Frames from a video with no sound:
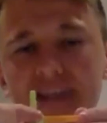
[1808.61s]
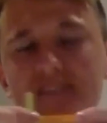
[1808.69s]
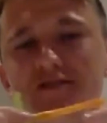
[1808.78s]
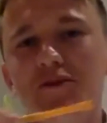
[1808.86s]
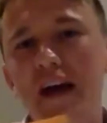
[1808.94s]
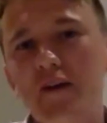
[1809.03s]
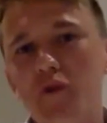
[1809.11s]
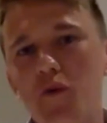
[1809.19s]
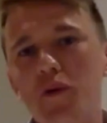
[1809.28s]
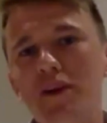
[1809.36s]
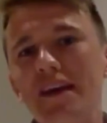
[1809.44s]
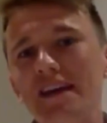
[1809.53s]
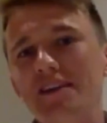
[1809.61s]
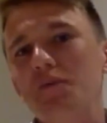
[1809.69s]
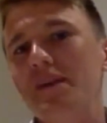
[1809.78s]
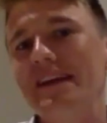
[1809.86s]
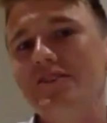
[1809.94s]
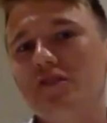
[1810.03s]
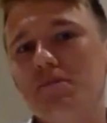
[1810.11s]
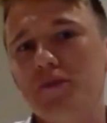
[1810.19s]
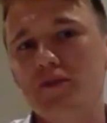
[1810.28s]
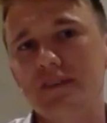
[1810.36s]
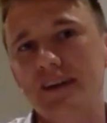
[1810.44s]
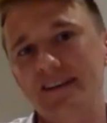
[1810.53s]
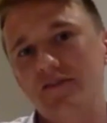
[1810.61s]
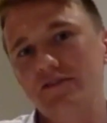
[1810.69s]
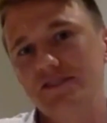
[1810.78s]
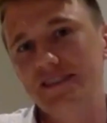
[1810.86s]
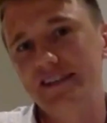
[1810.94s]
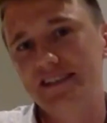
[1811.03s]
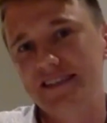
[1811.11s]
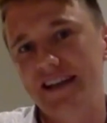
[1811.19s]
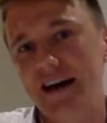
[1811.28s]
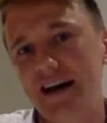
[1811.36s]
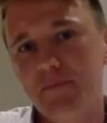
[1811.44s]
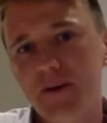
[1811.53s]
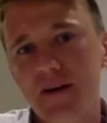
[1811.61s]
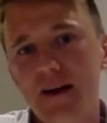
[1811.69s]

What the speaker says: So therefore we needed to put like from 6 and up,